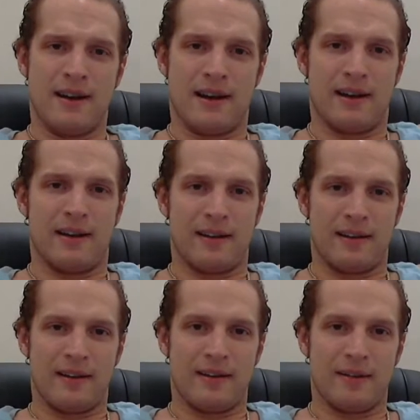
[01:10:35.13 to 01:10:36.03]

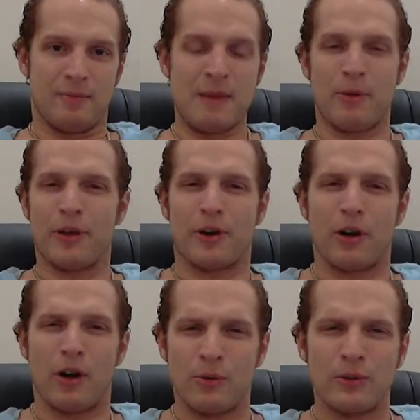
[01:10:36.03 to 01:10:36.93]
are
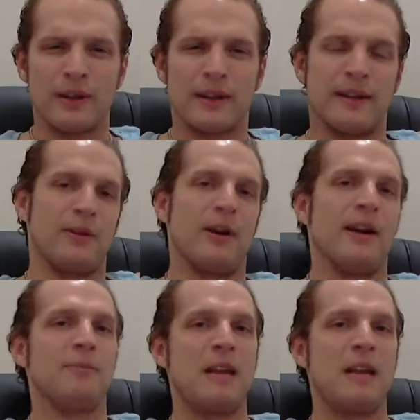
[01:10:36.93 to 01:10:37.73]
lonely, right?